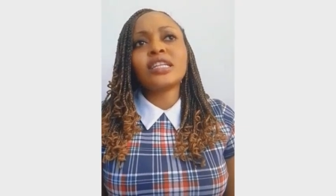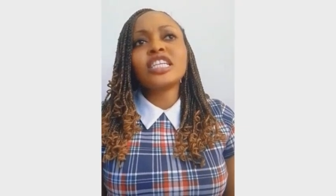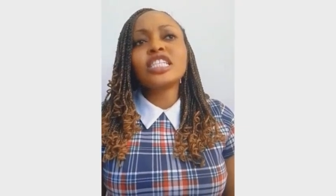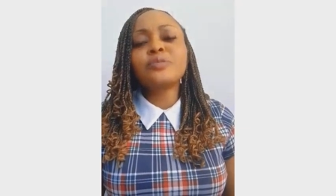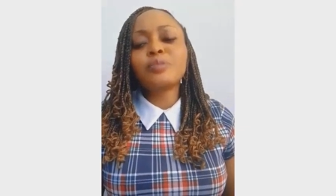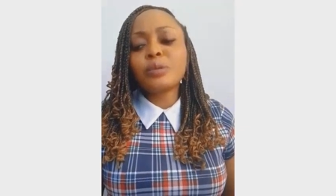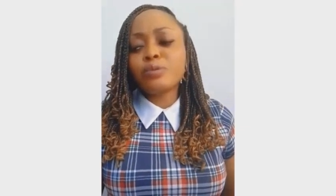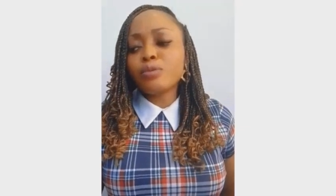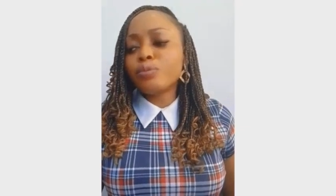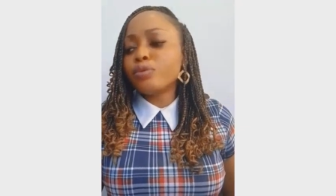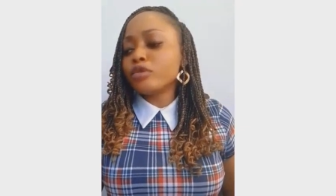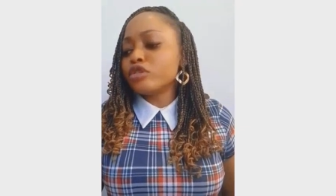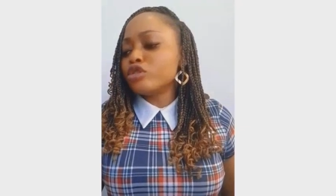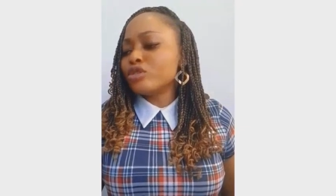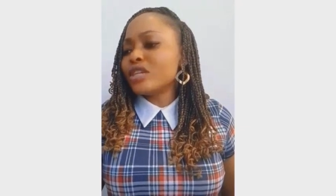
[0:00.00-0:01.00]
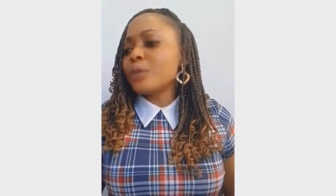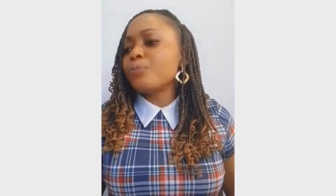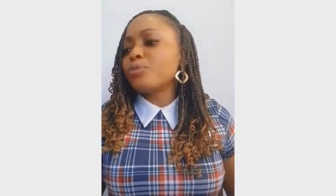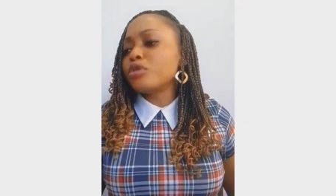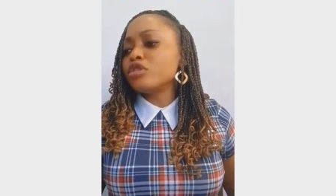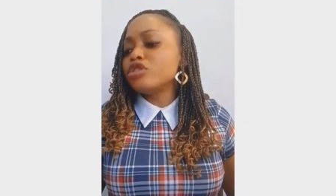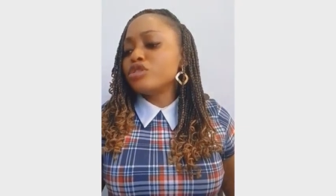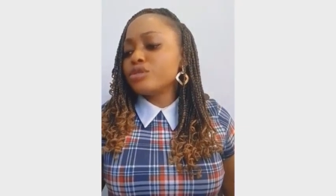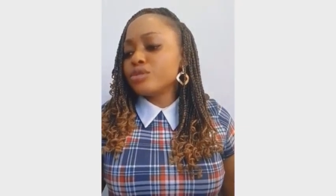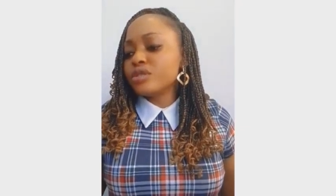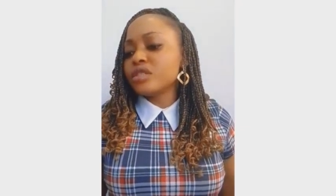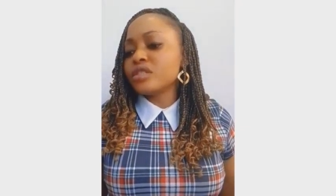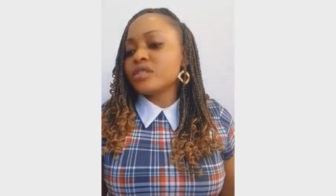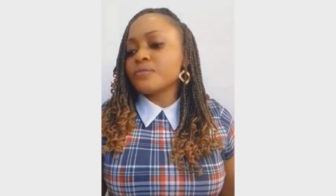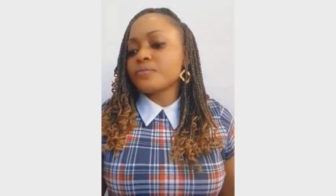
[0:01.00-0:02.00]
these people
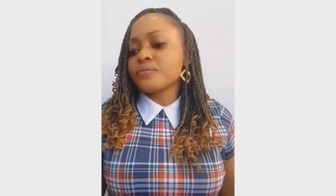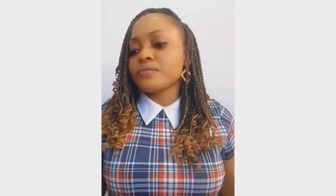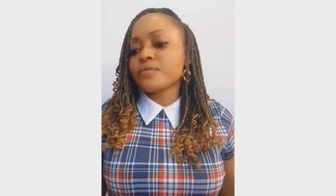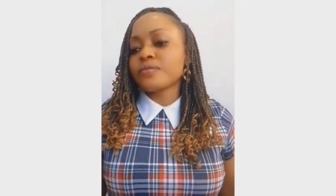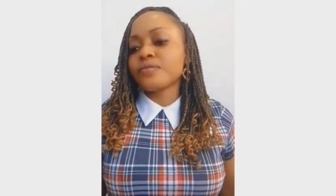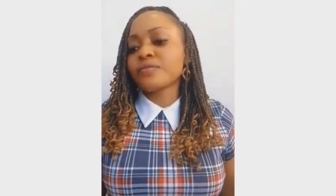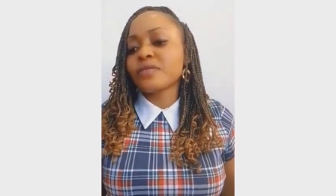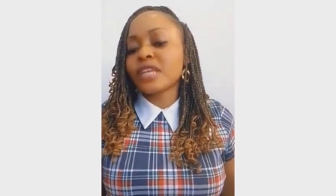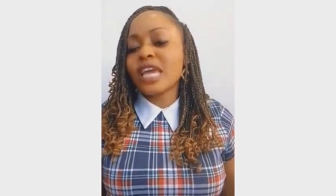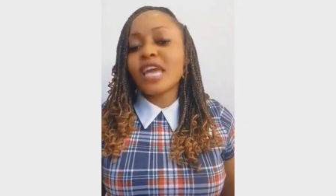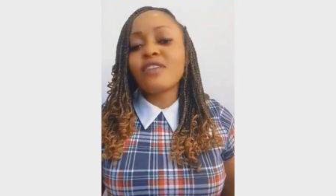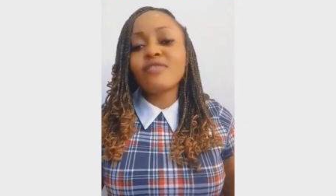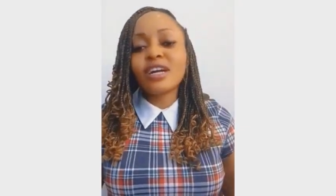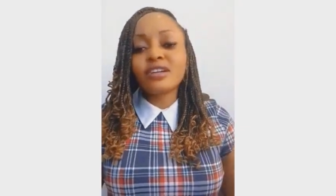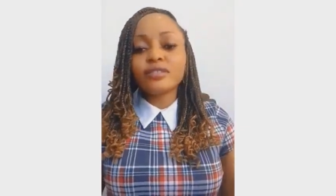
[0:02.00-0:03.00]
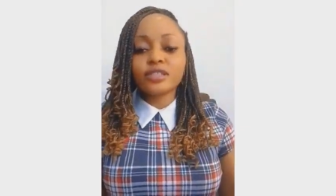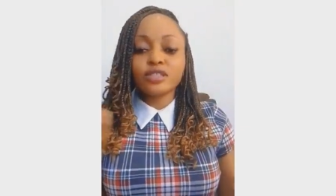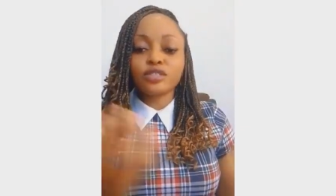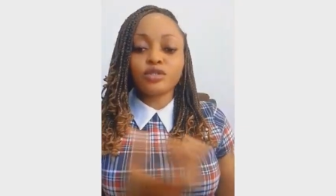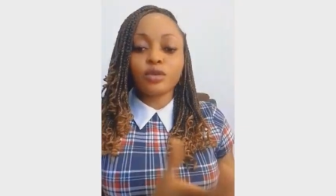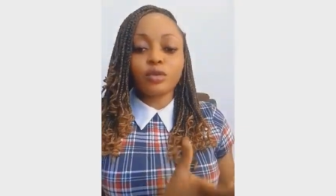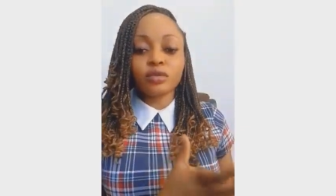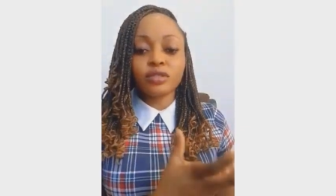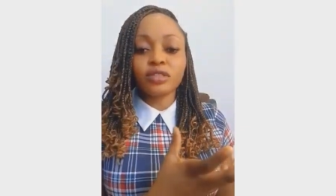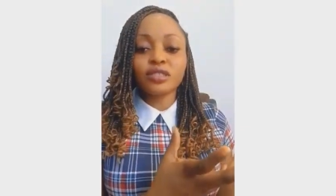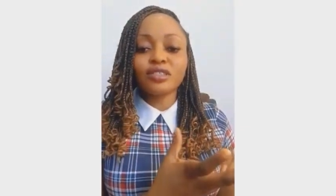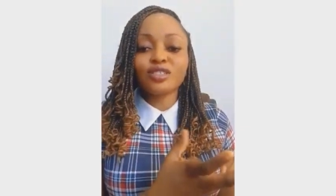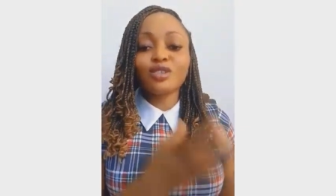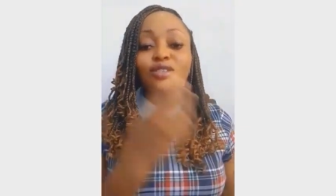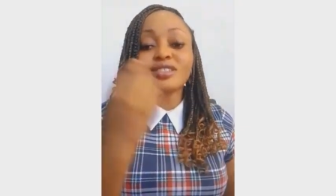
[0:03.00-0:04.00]
produced evergreen
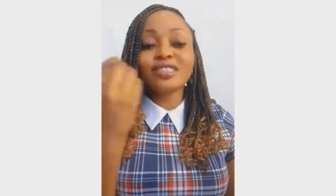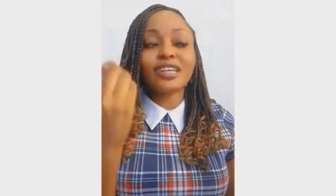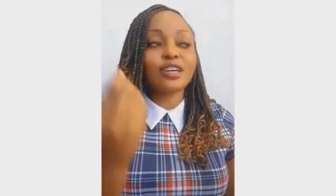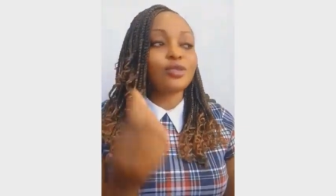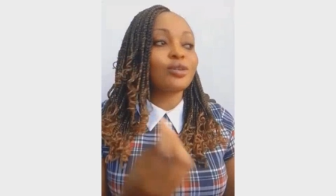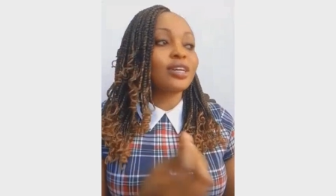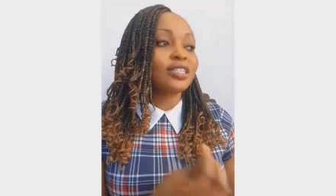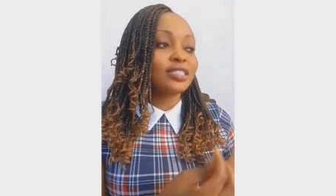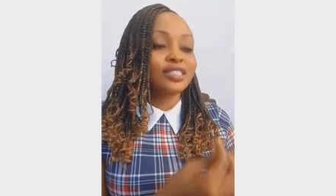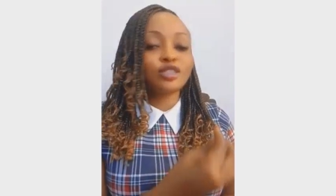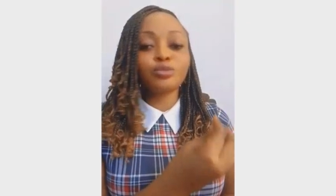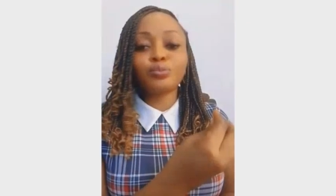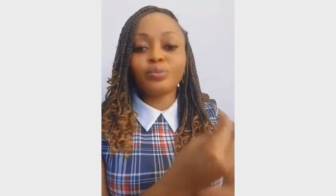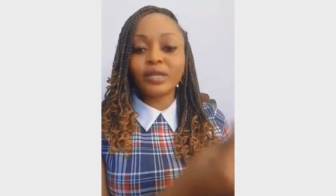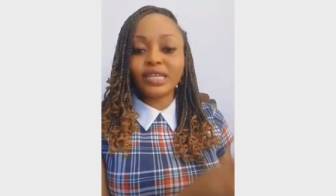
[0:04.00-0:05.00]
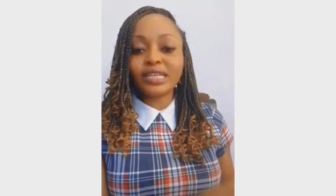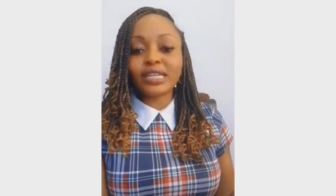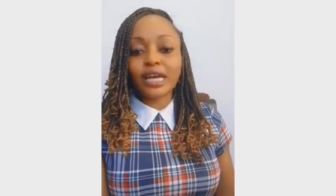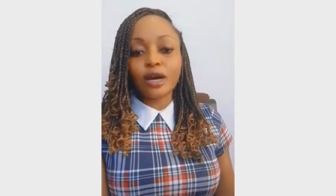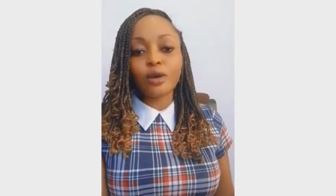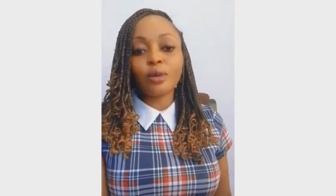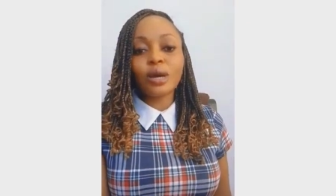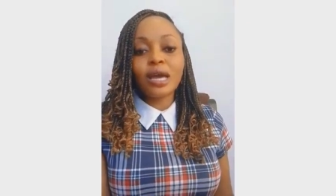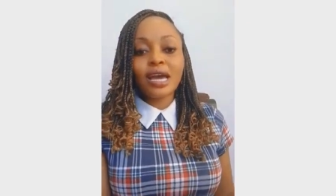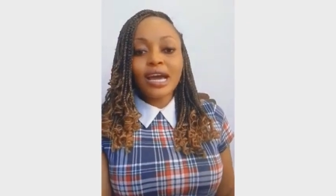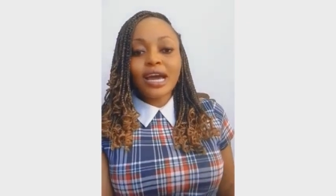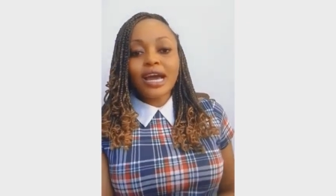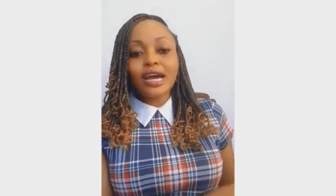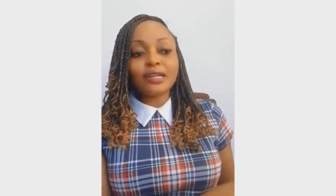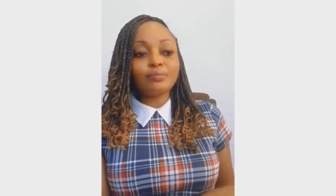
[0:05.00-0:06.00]
songs that you can still play now
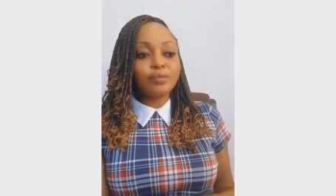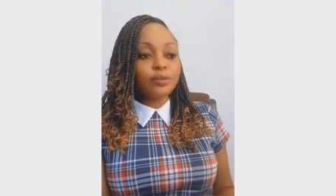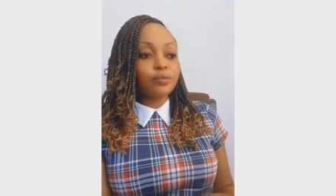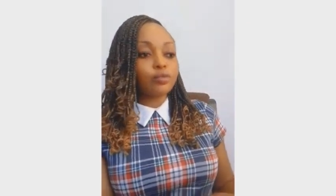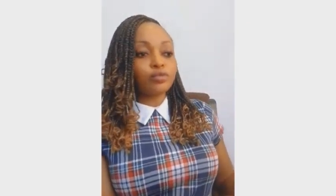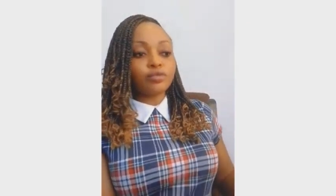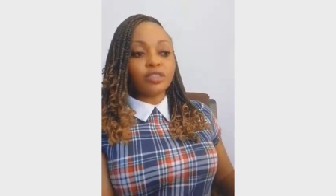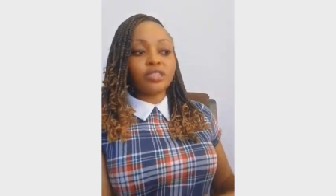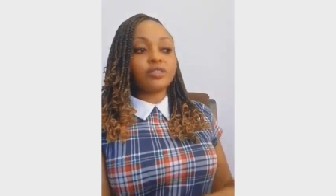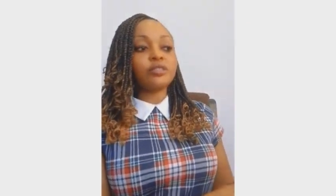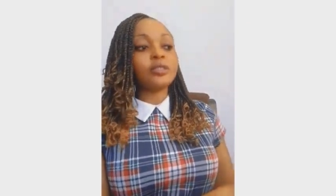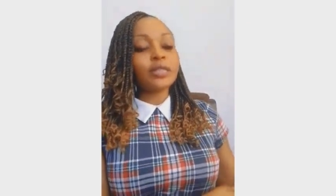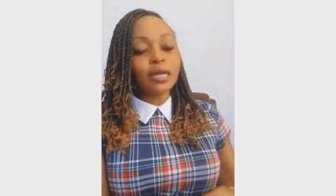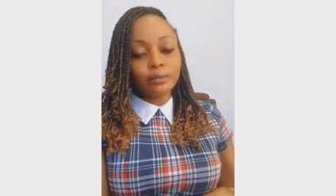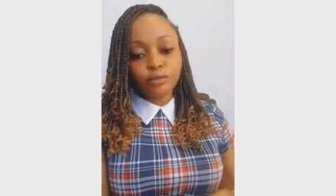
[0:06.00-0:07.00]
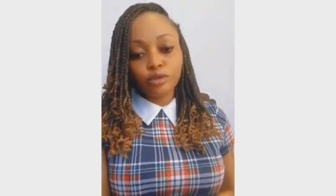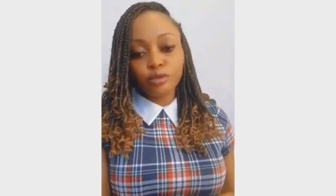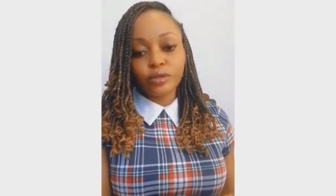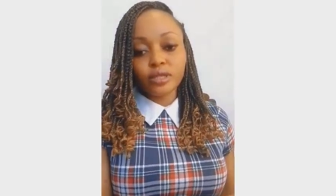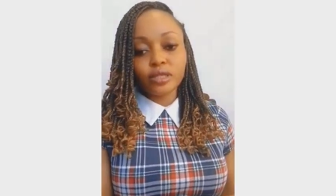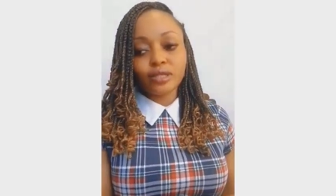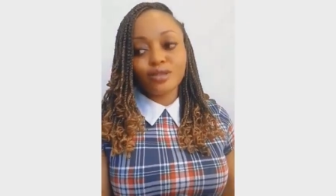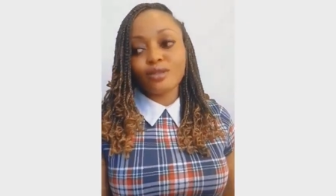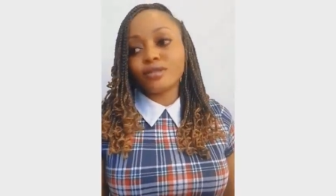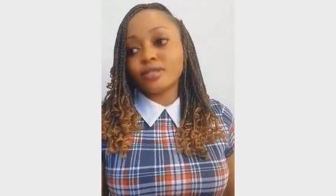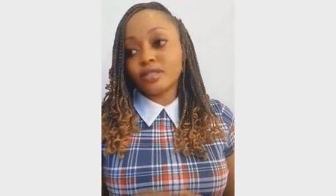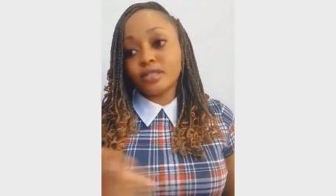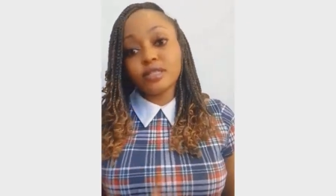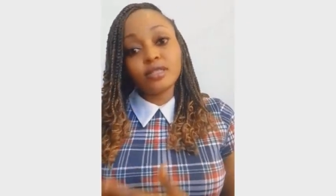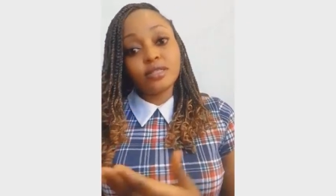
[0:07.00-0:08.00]
and people will still jam to it,
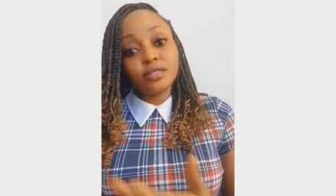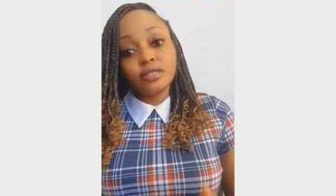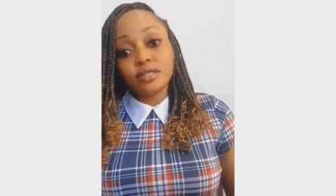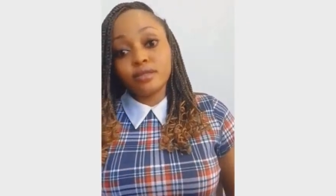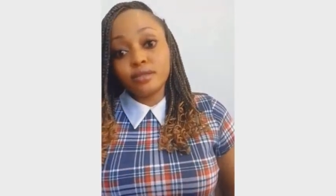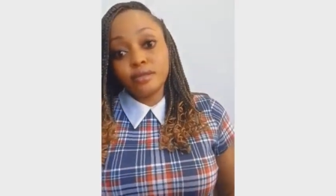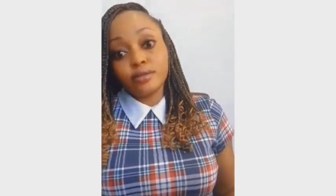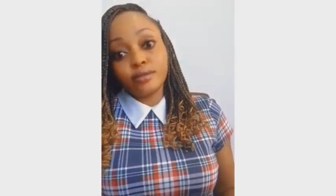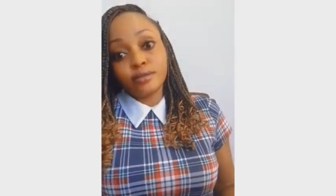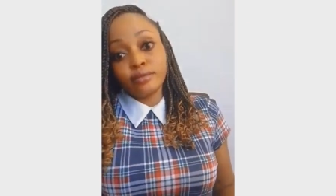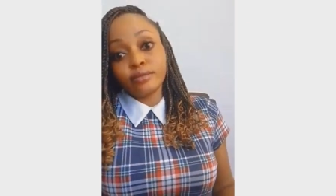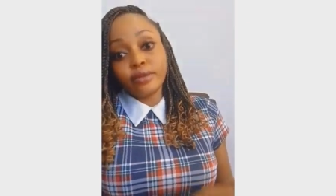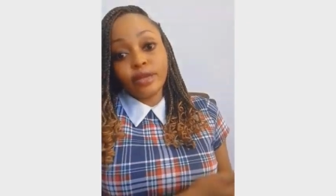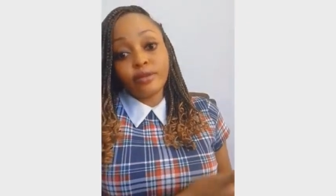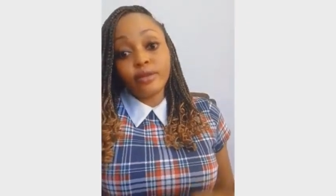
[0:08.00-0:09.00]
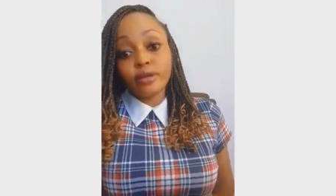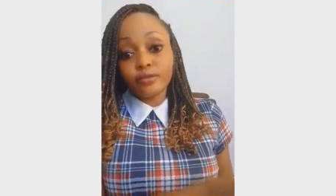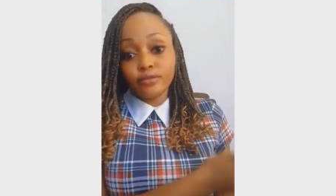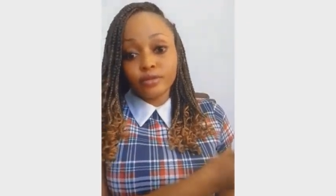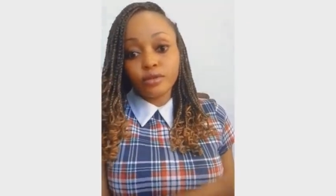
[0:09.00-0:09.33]
not the new era of